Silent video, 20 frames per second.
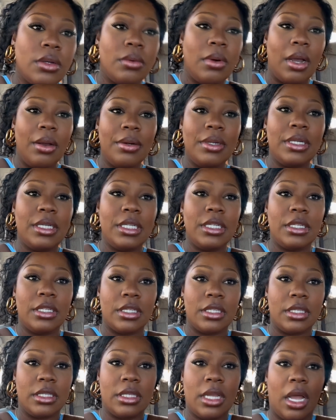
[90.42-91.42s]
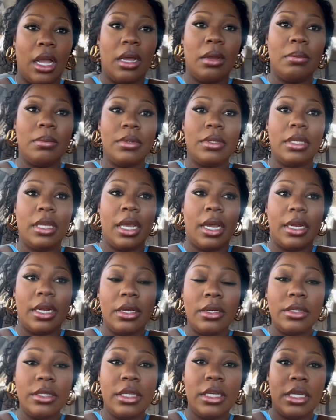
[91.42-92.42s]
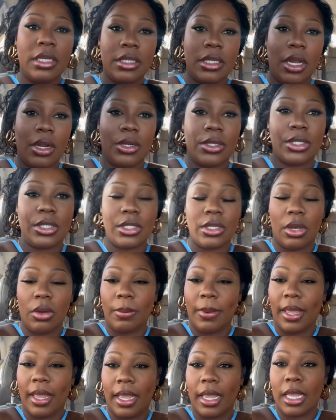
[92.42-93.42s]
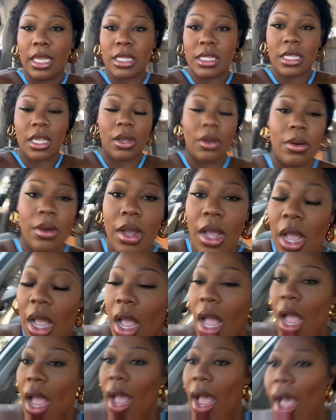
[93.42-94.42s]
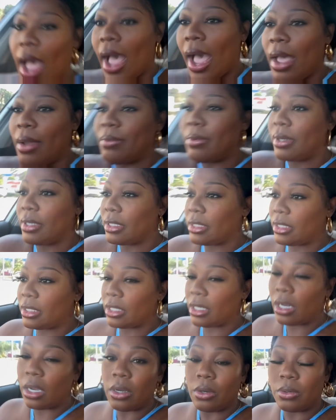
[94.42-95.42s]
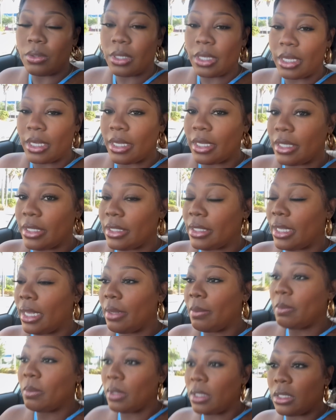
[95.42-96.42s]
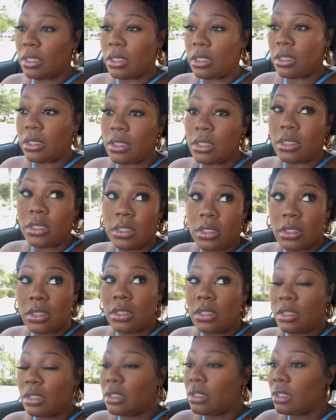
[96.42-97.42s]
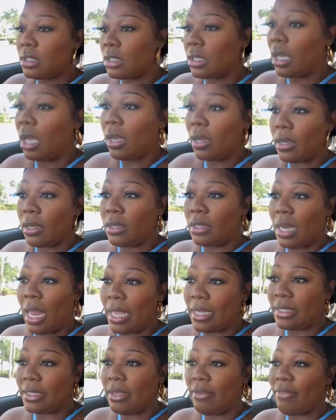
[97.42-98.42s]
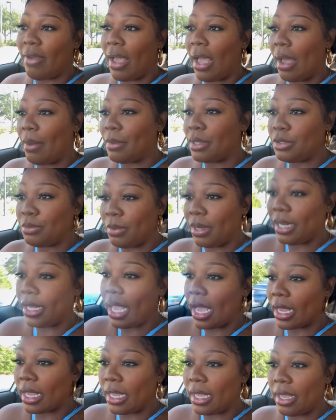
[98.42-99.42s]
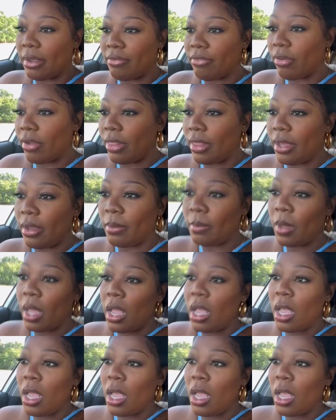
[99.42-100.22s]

why she just stop? Yeah, those heels hurt so bad. So I wanted to go and get me, a, like, see about how much money I can get for them